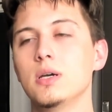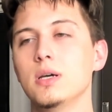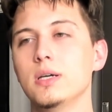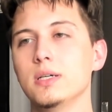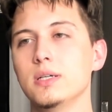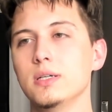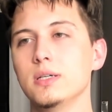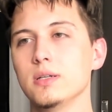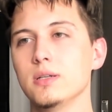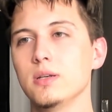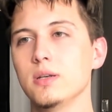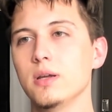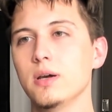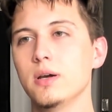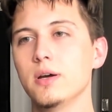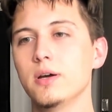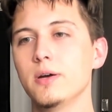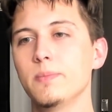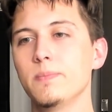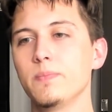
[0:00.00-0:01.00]
and
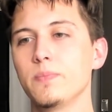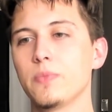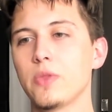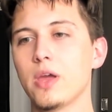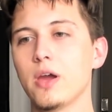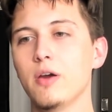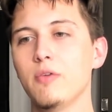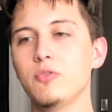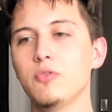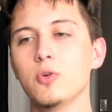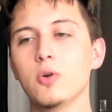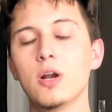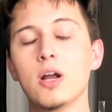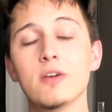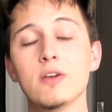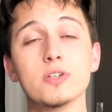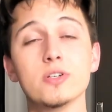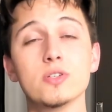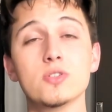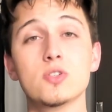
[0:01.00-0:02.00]
after
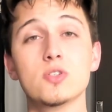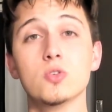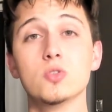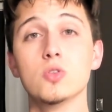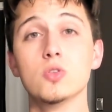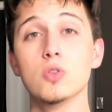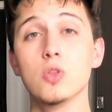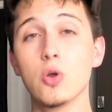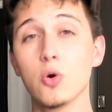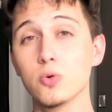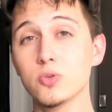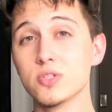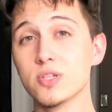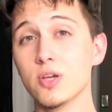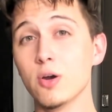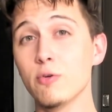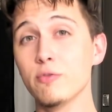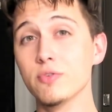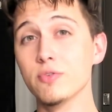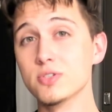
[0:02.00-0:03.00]
having such low
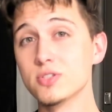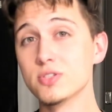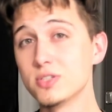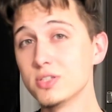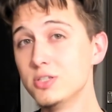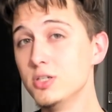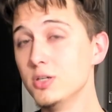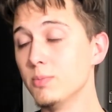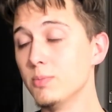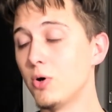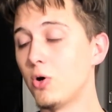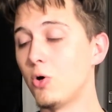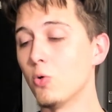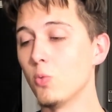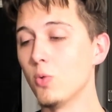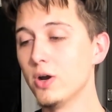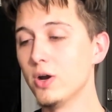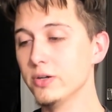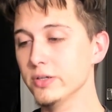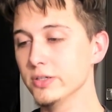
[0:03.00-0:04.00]
self-esteem
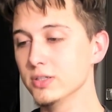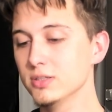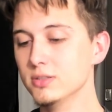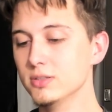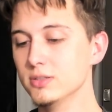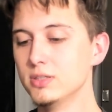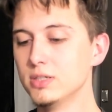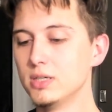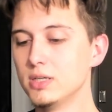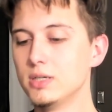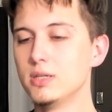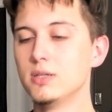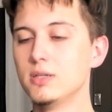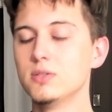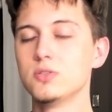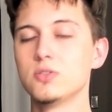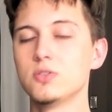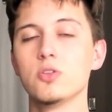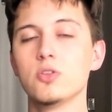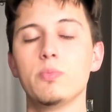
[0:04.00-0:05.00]
already,
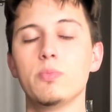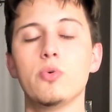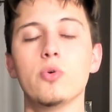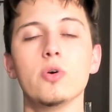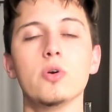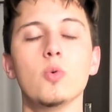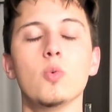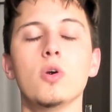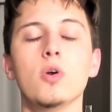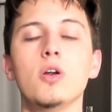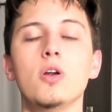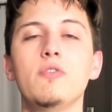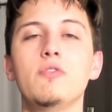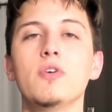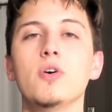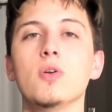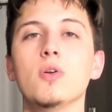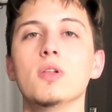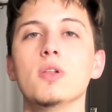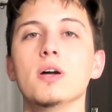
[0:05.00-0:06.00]
to the point where I
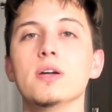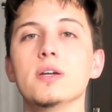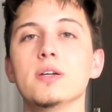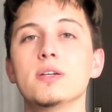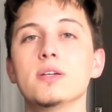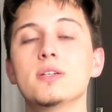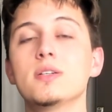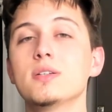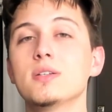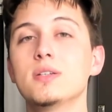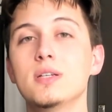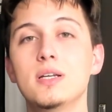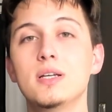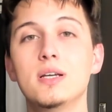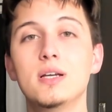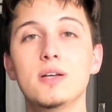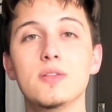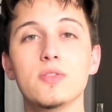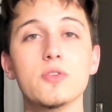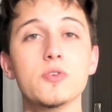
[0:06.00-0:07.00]
felt like
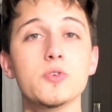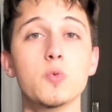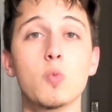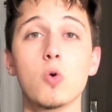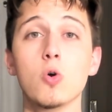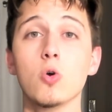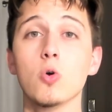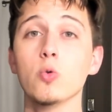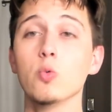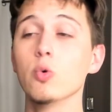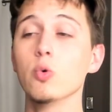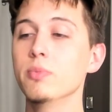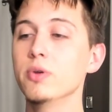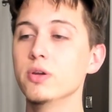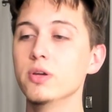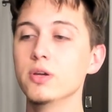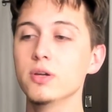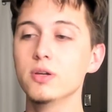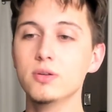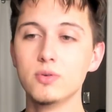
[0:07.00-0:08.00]
this world would
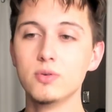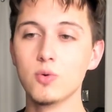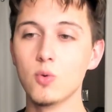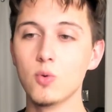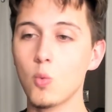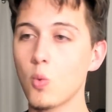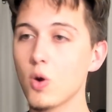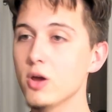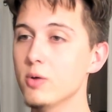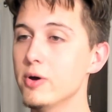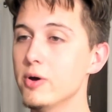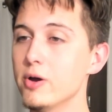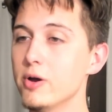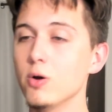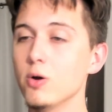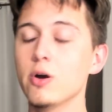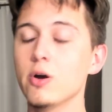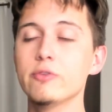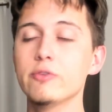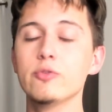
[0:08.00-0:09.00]
be way better
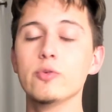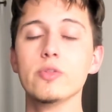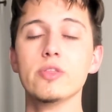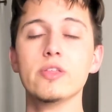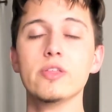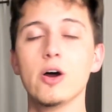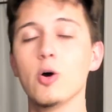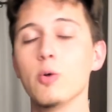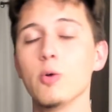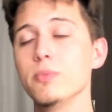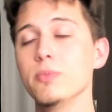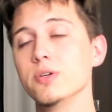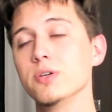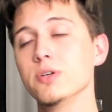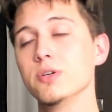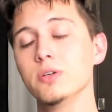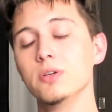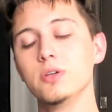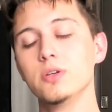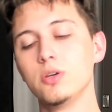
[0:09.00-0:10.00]
off without
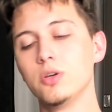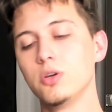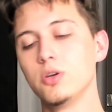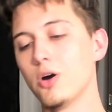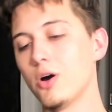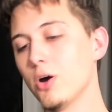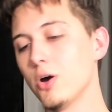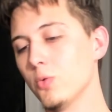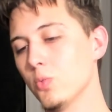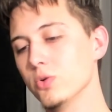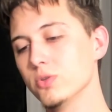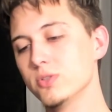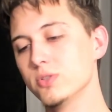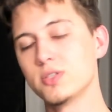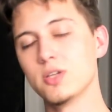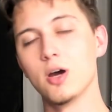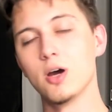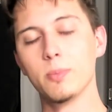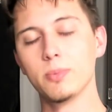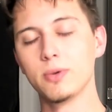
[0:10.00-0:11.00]
me. God would
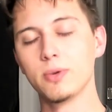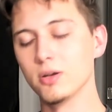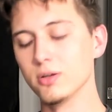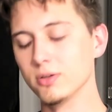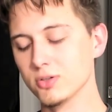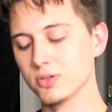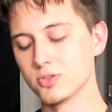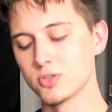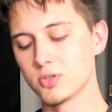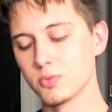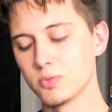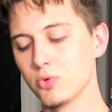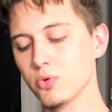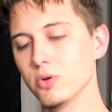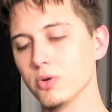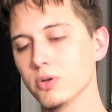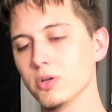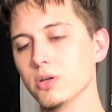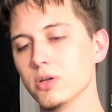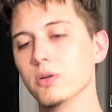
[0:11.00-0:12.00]
stop getting
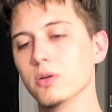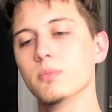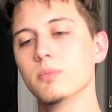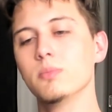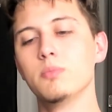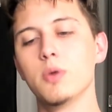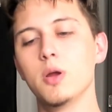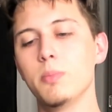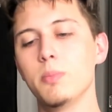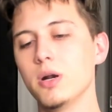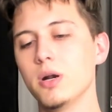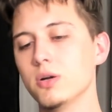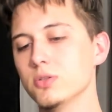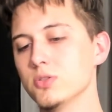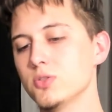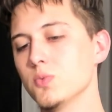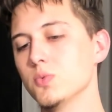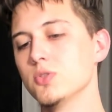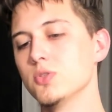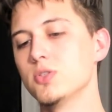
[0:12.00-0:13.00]
disappointed. My
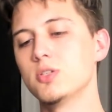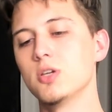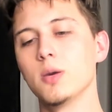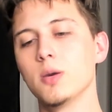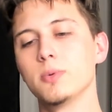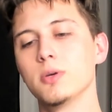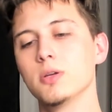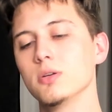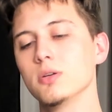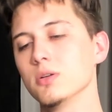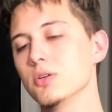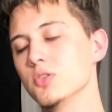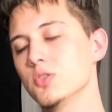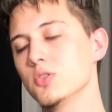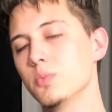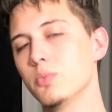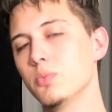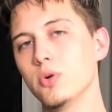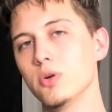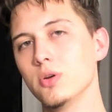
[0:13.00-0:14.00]
parents would stop getting
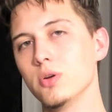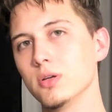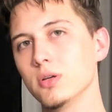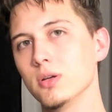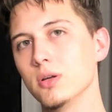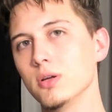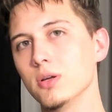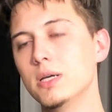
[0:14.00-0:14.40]
disappointed.